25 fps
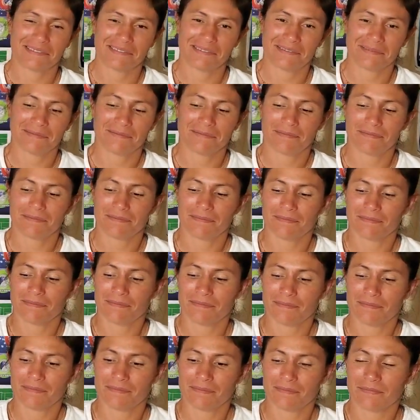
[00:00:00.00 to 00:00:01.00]

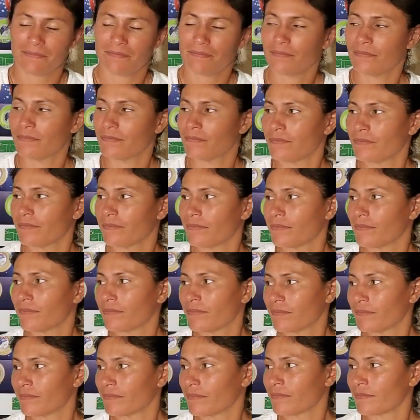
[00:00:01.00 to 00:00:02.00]

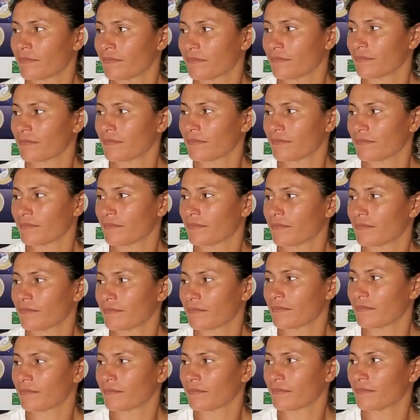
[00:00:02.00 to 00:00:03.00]

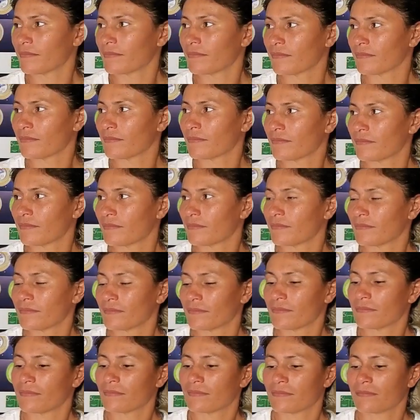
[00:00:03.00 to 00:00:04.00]

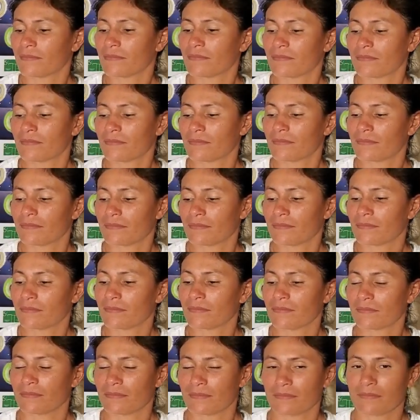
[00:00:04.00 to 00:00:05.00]

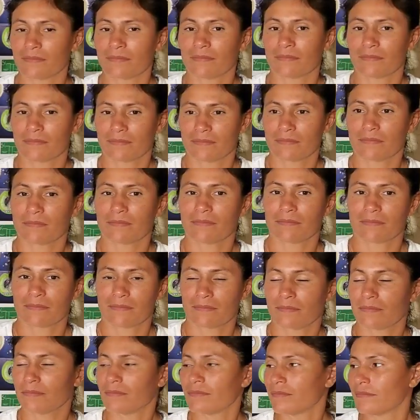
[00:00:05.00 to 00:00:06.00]

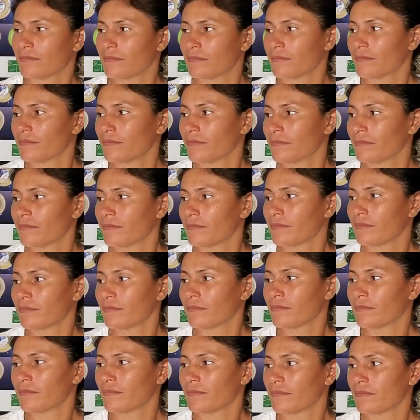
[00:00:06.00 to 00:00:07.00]

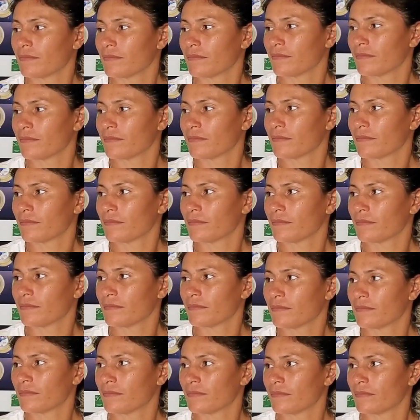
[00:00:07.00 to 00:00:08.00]
(not speaking)